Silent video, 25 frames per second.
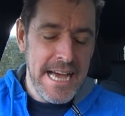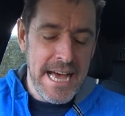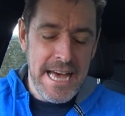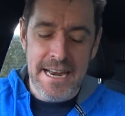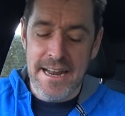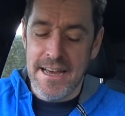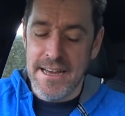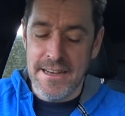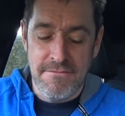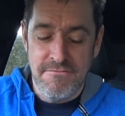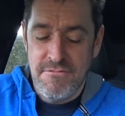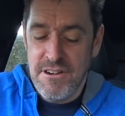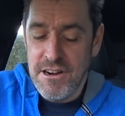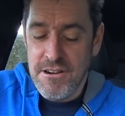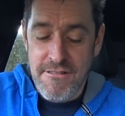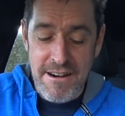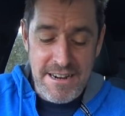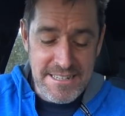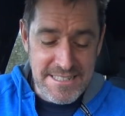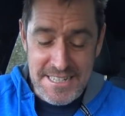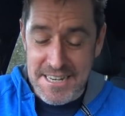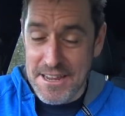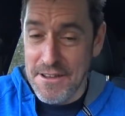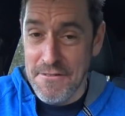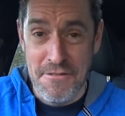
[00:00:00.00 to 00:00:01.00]
and I
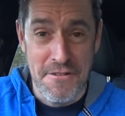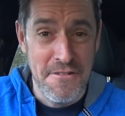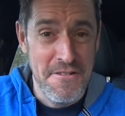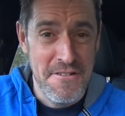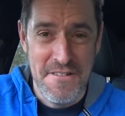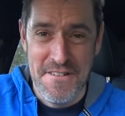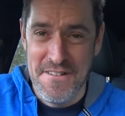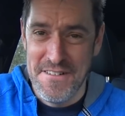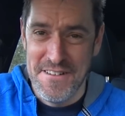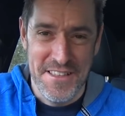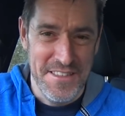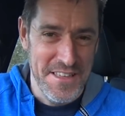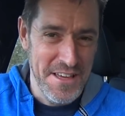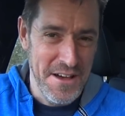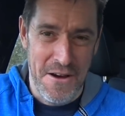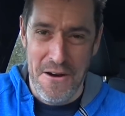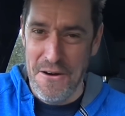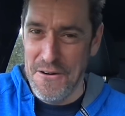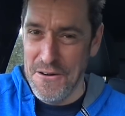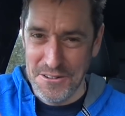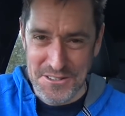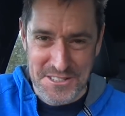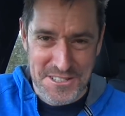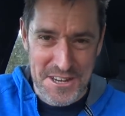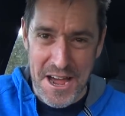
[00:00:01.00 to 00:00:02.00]
regretted it for the
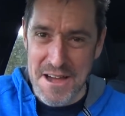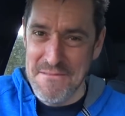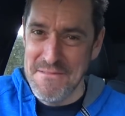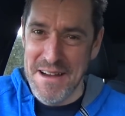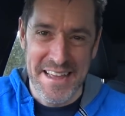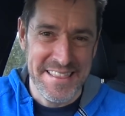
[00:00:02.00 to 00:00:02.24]
whole time.